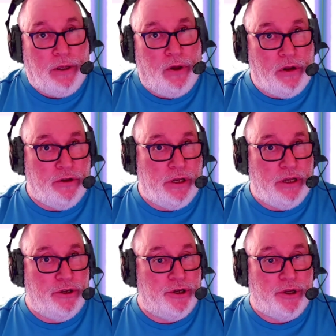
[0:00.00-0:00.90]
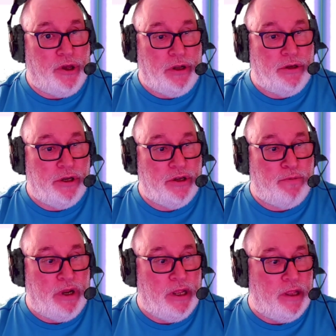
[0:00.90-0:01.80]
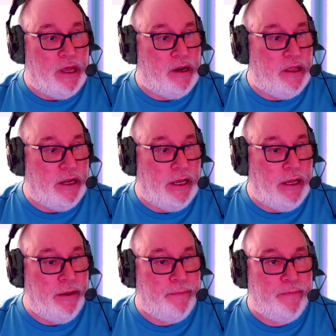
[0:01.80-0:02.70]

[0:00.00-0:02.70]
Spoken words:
Currency is just currency, it's money at the end of the day.